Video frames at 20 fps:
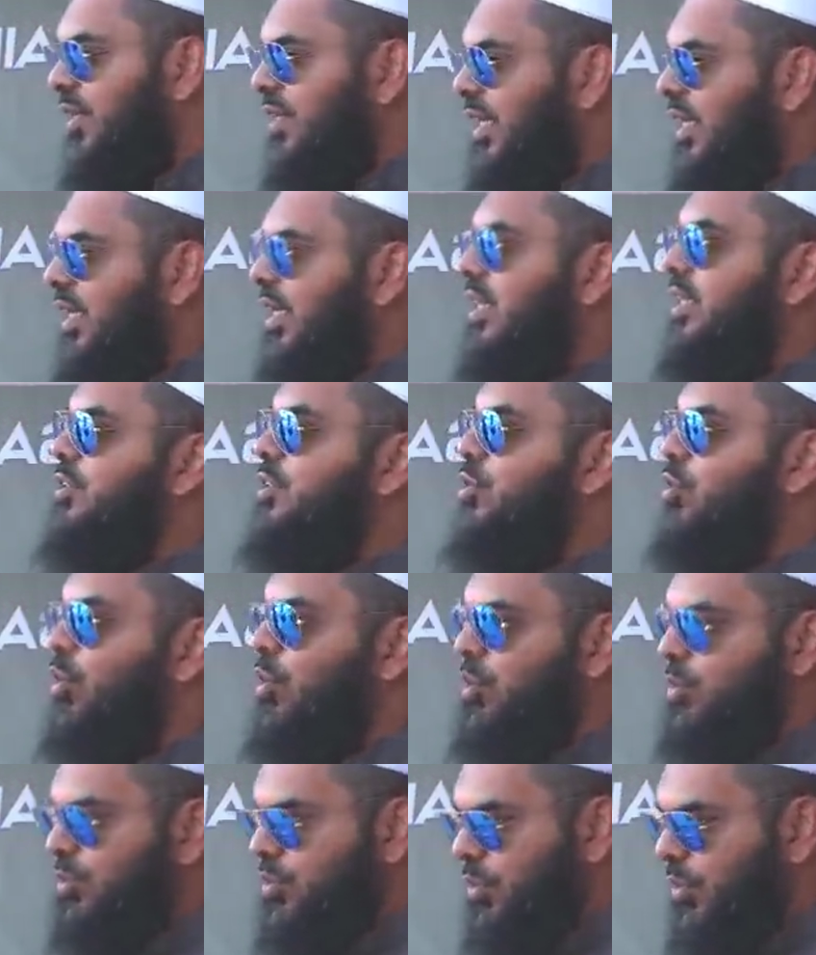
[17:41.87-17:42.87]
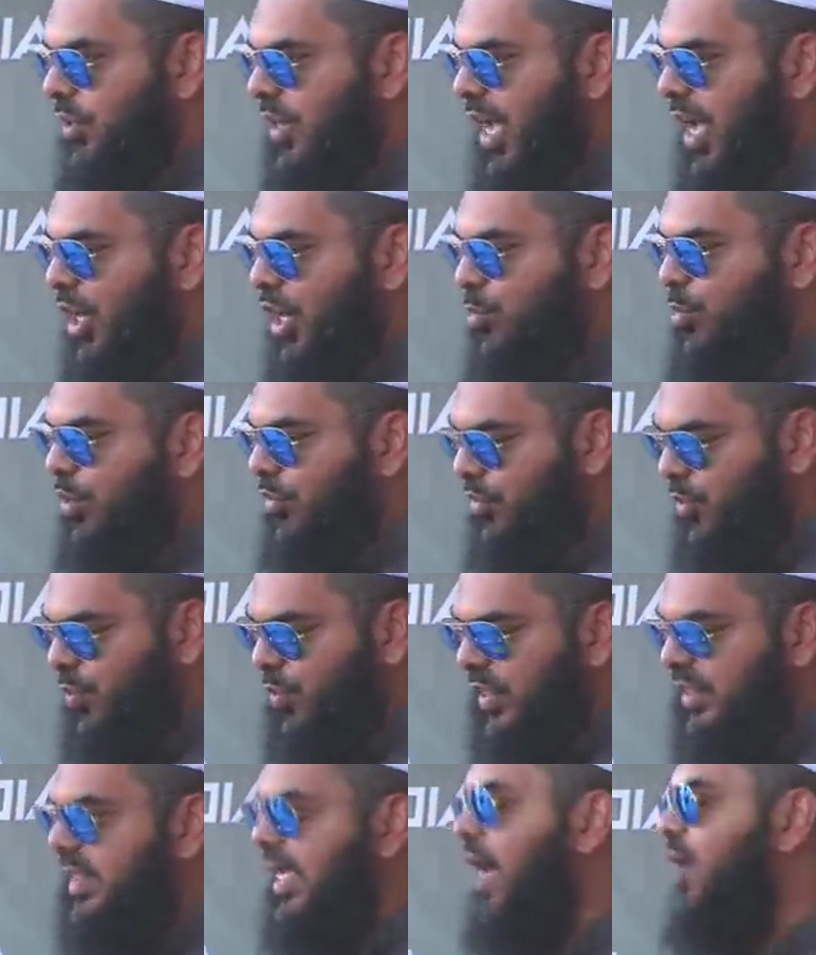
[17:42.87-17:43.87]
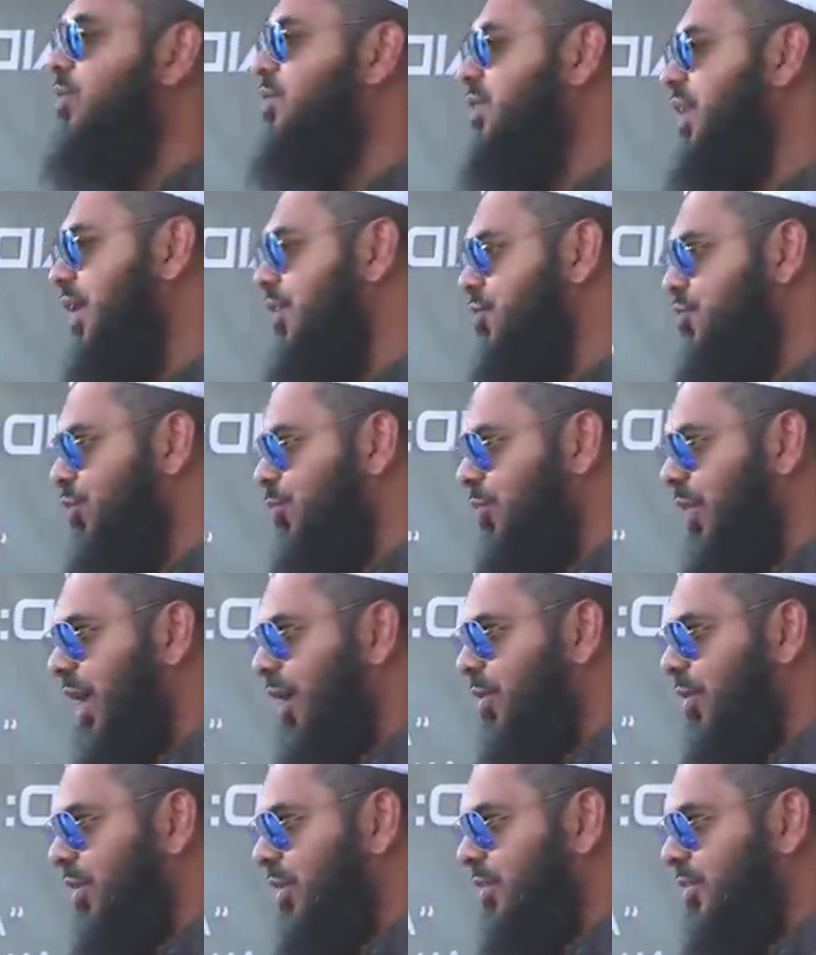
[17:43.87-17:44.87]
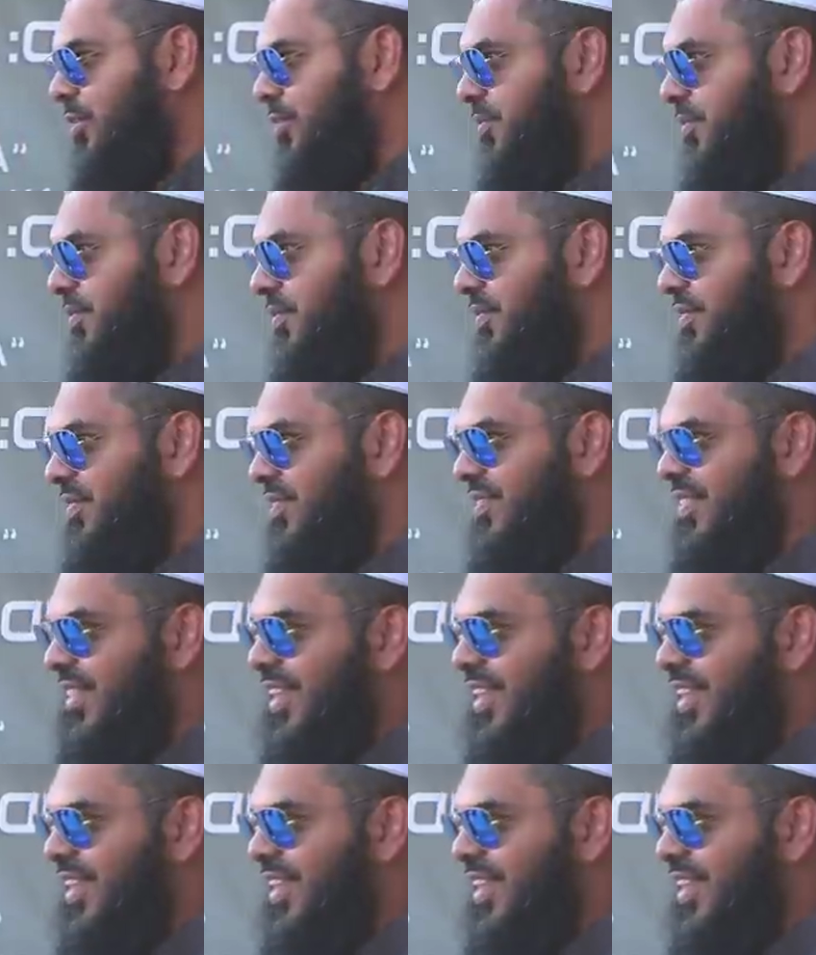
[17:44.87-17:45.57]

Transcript: that he doesn't hold you accountable for what's outside your power mm.